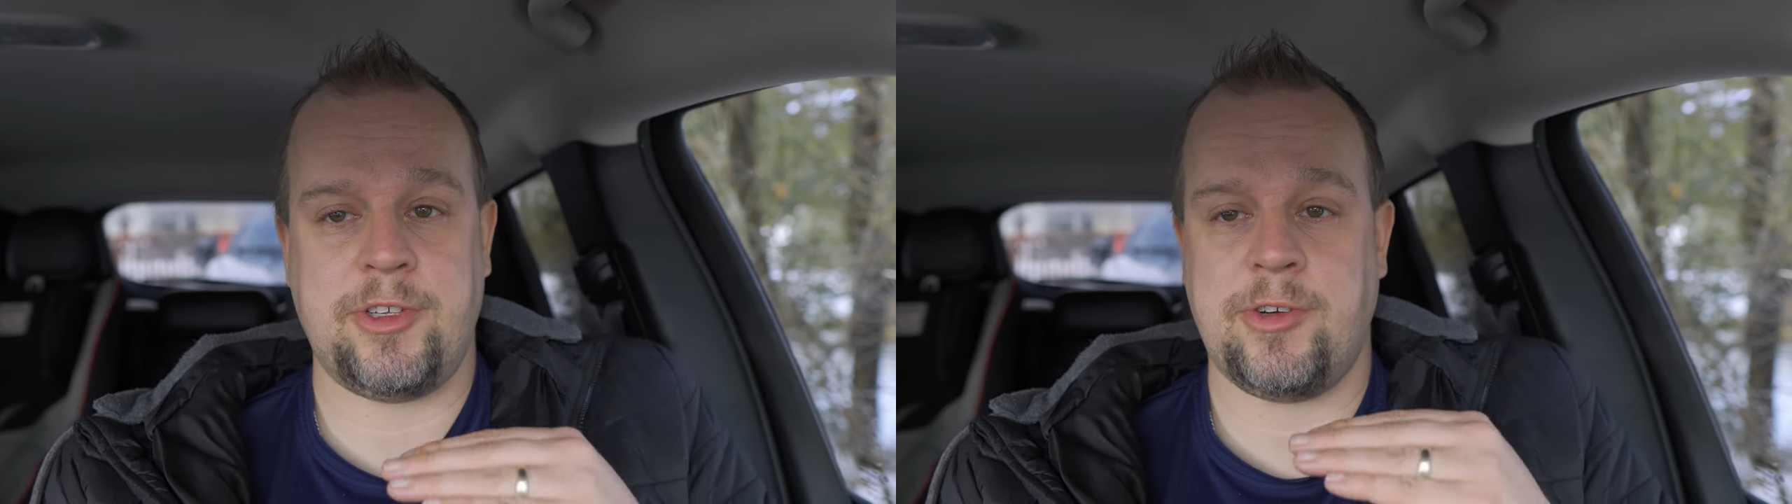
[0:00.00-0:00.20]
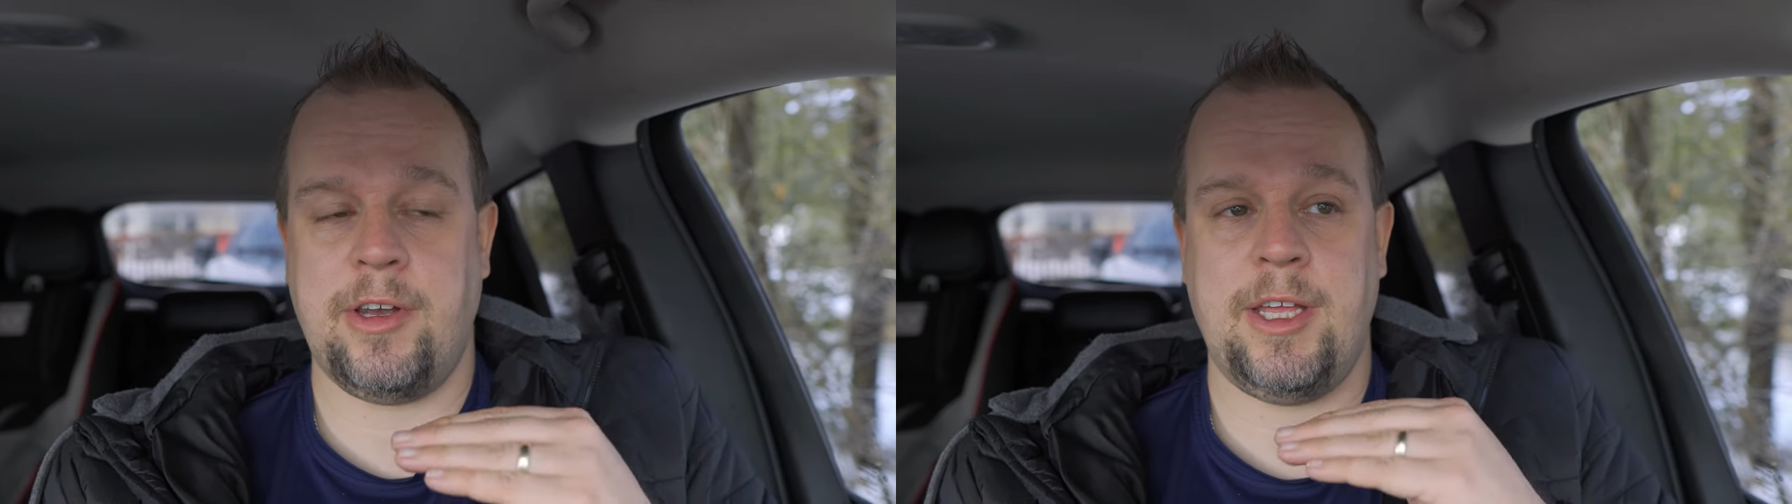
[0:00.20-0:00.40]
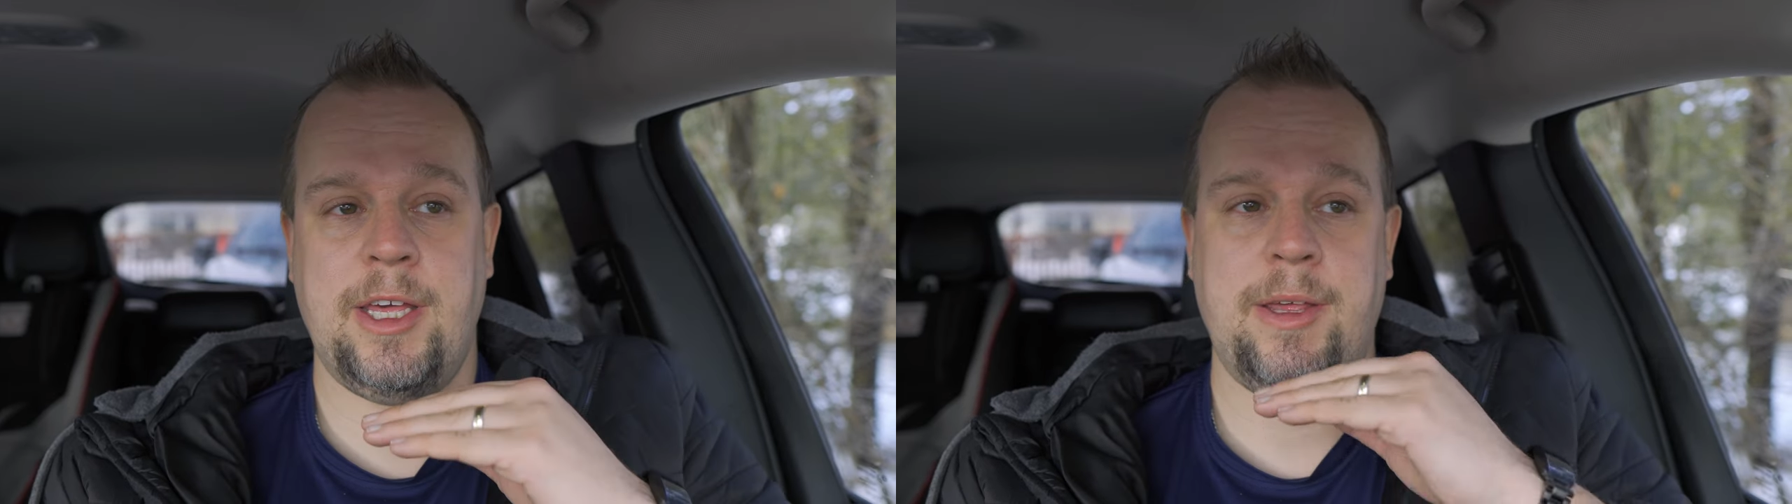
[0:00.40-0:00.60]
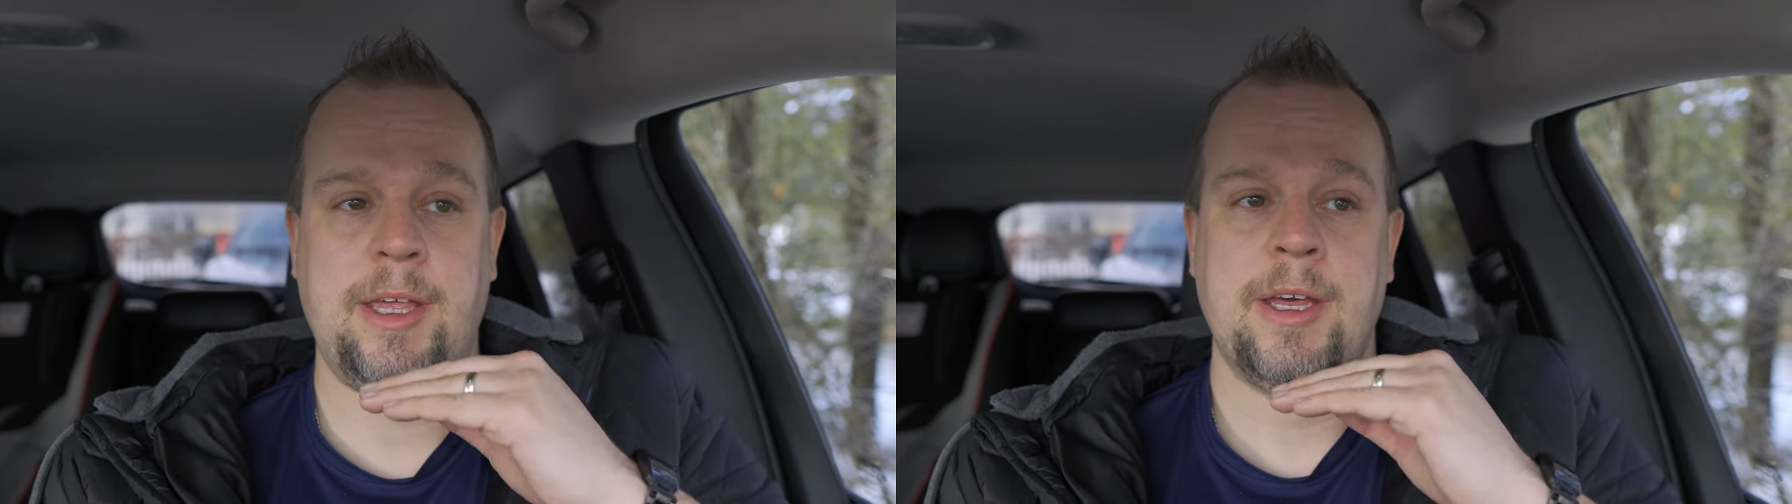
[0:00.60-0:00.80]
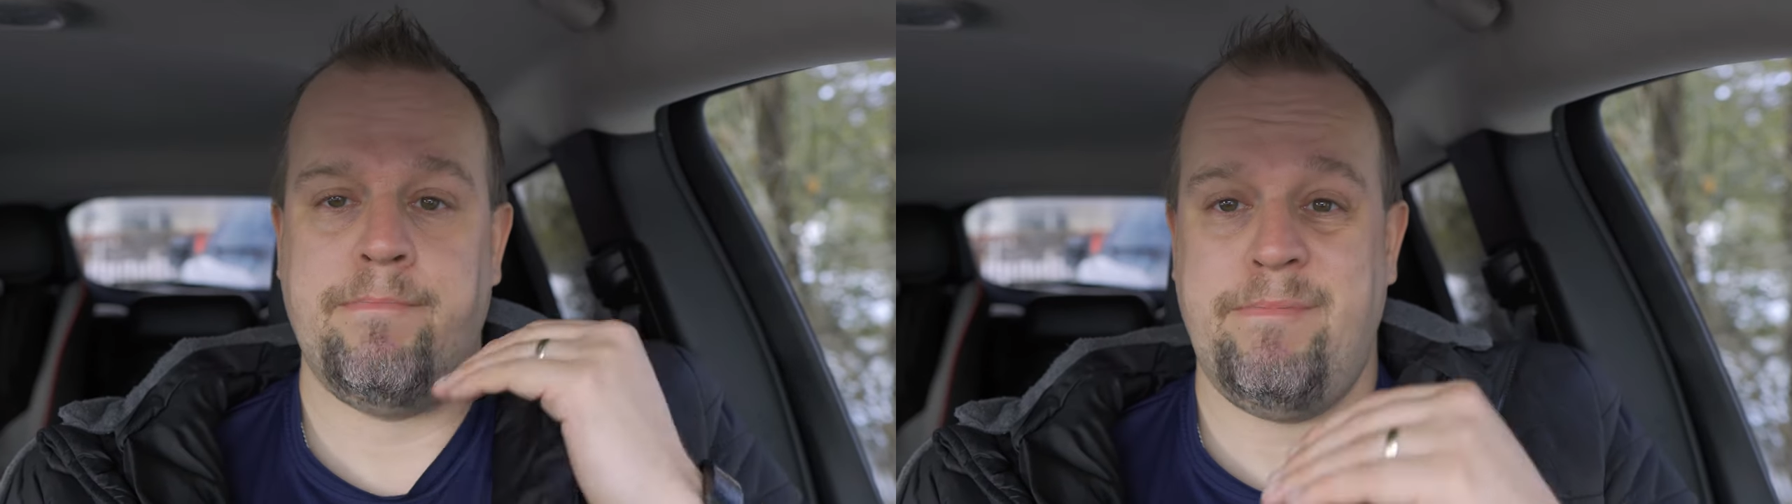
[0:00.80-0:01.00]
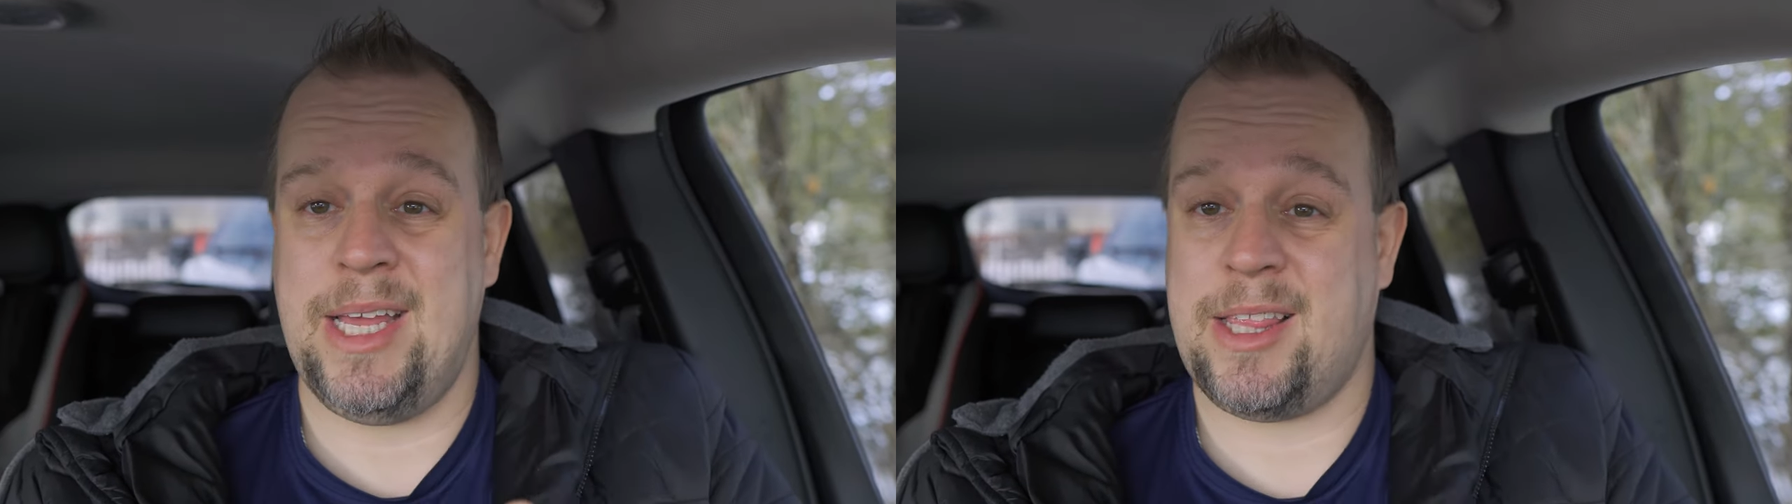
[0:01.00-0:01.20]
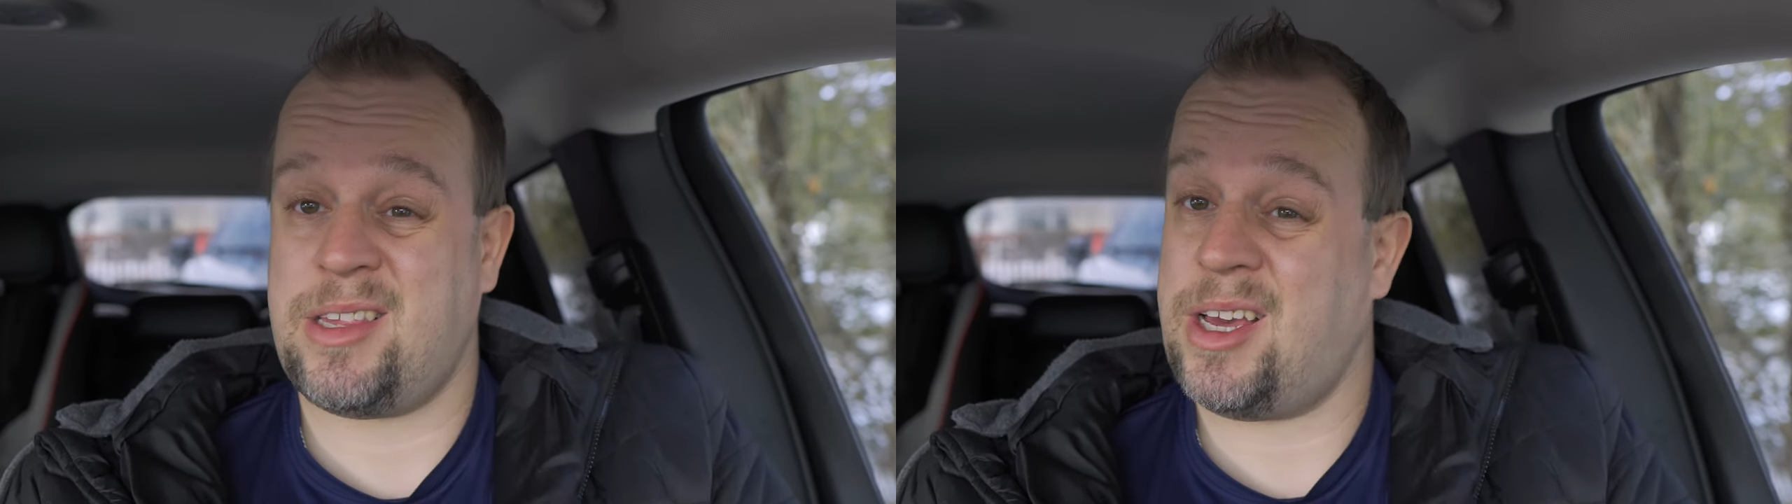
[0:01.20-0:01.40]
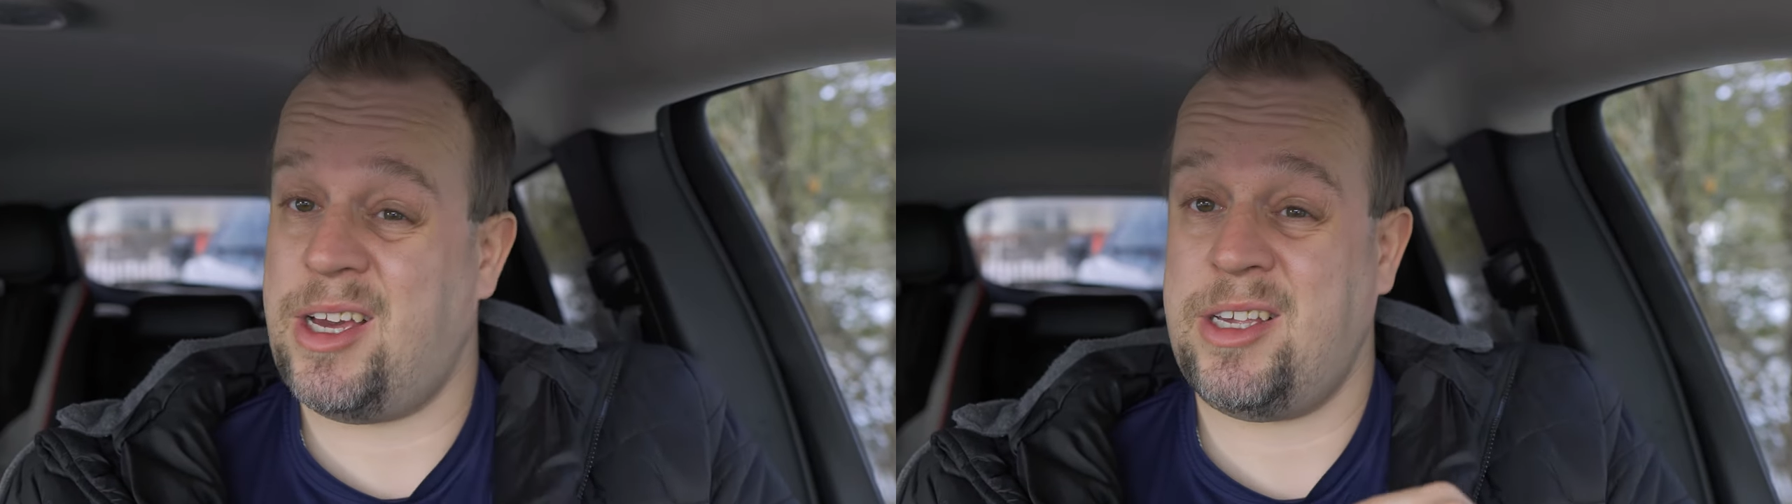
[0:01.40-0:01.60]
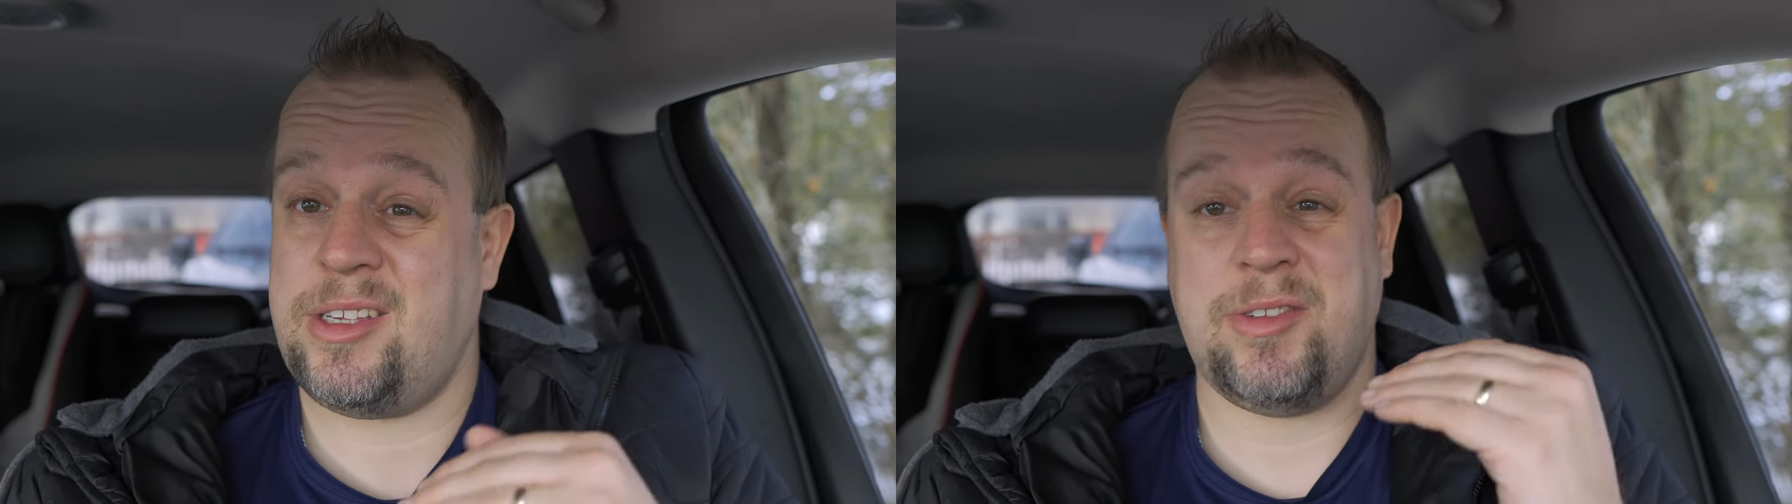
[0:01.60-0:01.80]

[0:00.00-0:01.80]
certainly mid-size